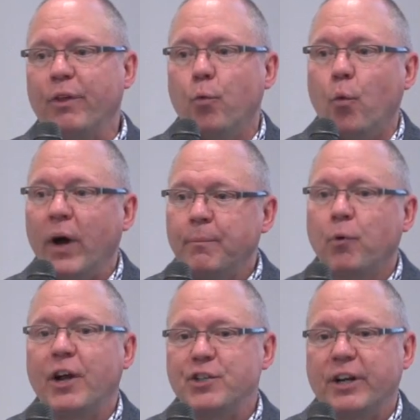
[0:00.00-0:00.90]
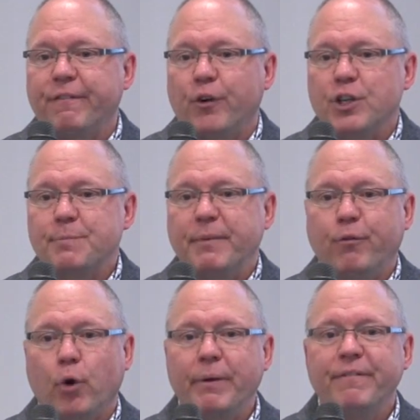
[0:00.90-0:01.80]
with one project first
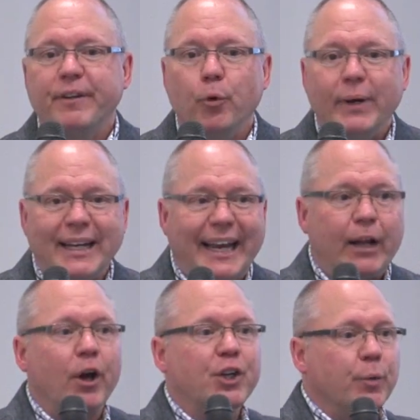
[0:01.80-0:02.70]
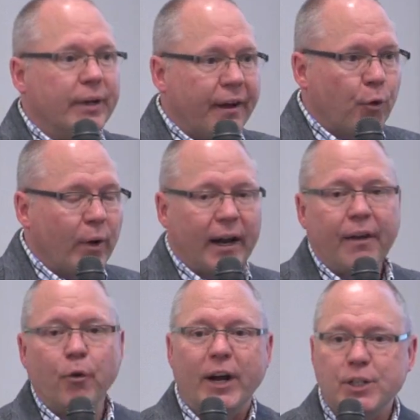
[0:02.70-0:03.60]
before we feel we can get on to another one,
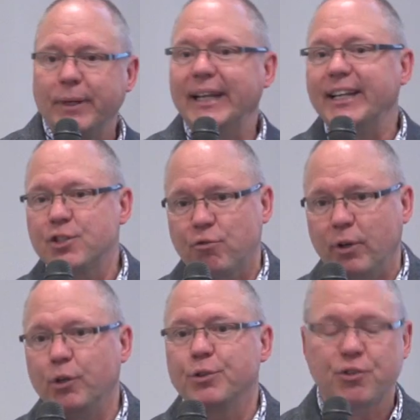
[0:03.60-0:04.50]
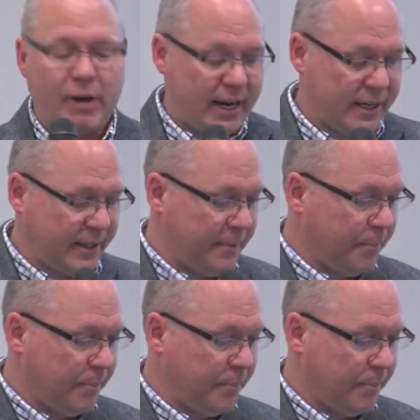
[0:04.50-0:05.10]
otherwise we lose track.